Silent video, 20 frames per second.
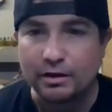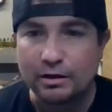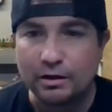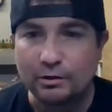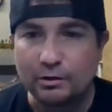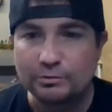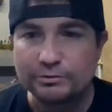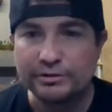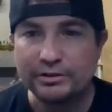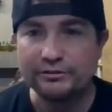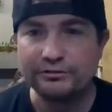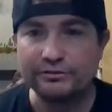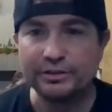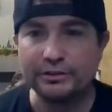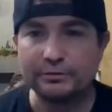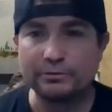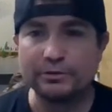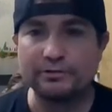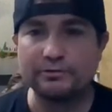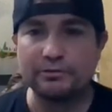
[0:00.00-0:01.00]
ODC
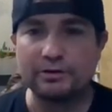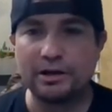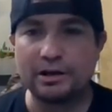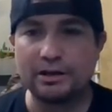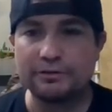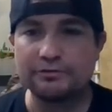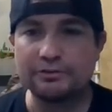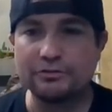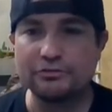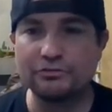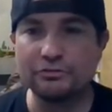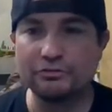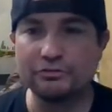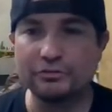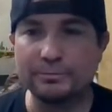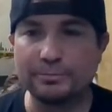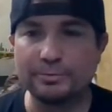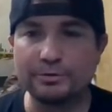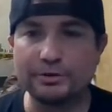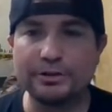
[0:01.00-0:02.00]
River Rossi is usually
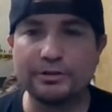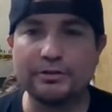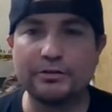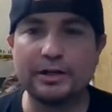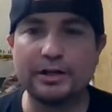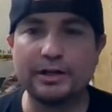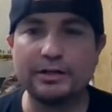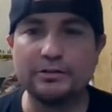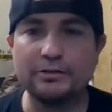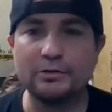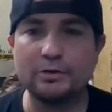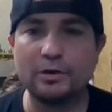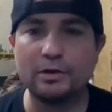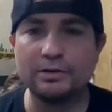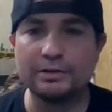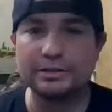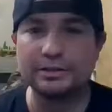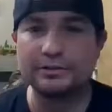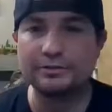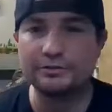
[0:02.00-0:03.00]
pretty
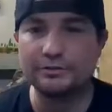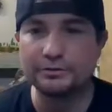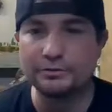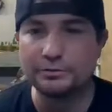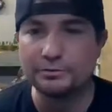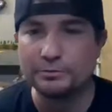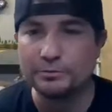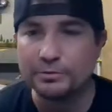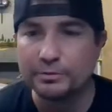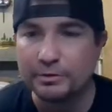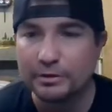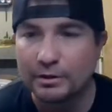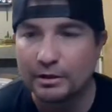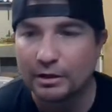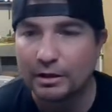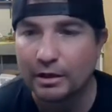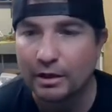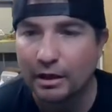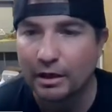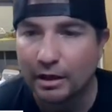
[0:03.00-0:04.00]
quality too.
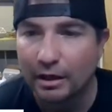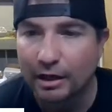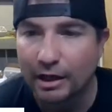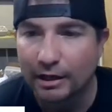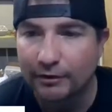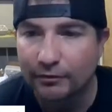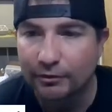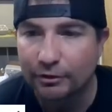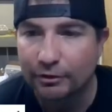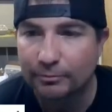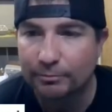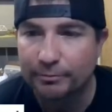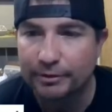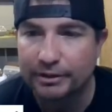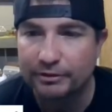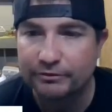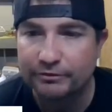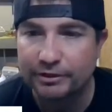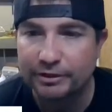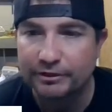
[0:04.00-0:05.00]
I've heard
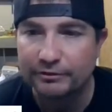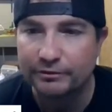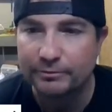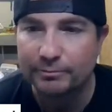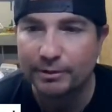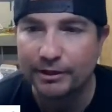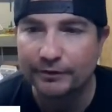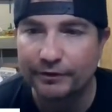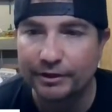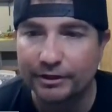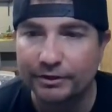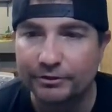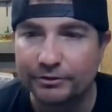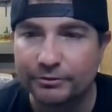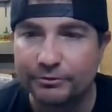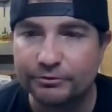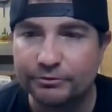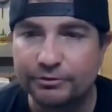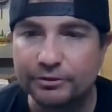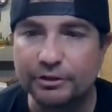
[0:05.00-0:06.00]
mixed things about their
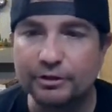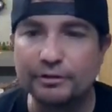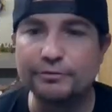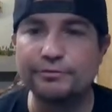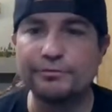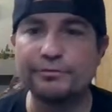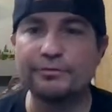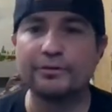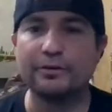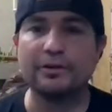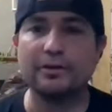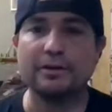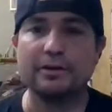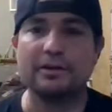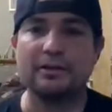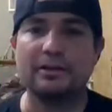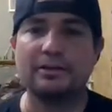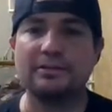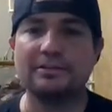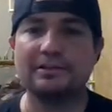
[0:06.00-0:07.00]
new stuff.
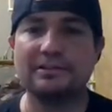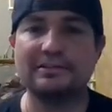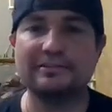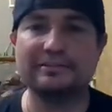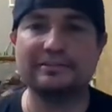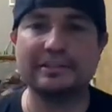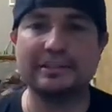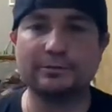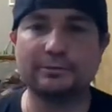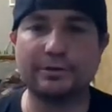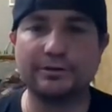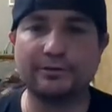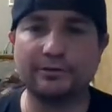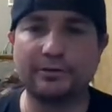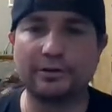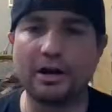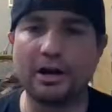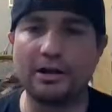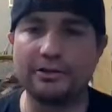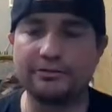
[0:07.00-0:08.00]
DC River
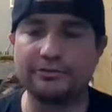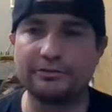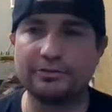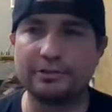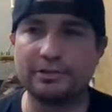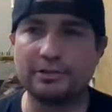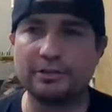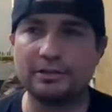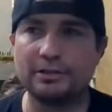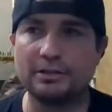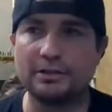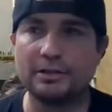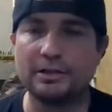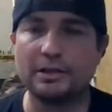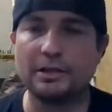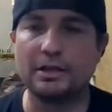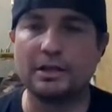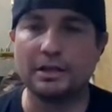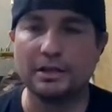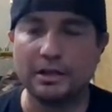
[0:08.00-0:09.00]
Rossi.
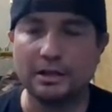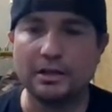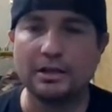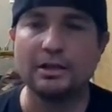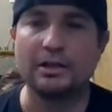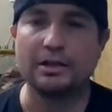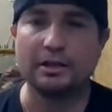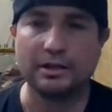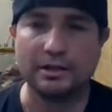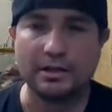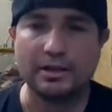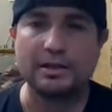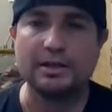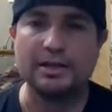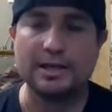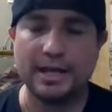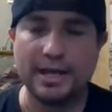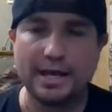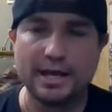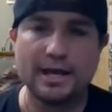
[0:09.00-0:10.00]

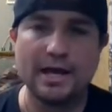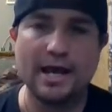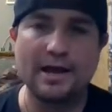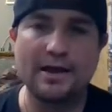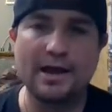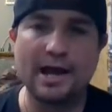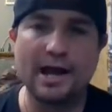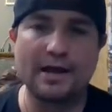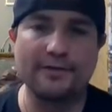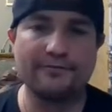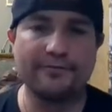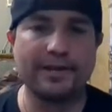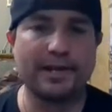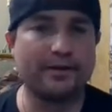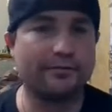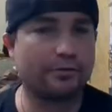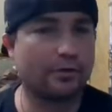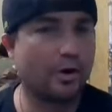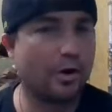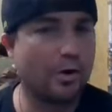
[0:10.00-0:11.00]
Yeah, I've
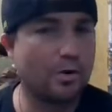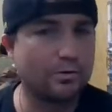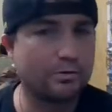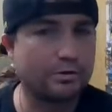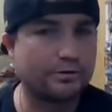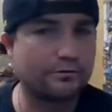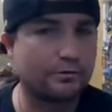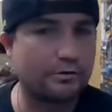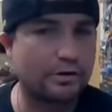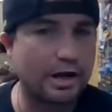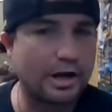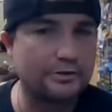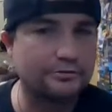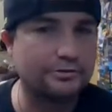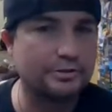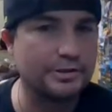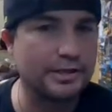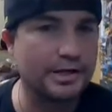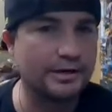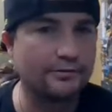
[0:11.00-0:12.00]
never owned River
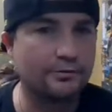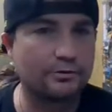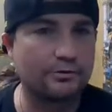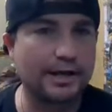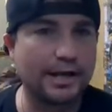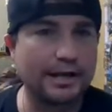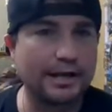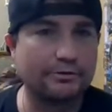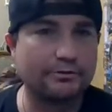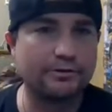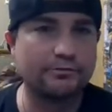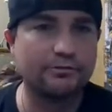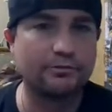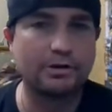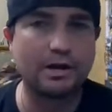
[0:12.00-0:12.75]
Rossi, never ran River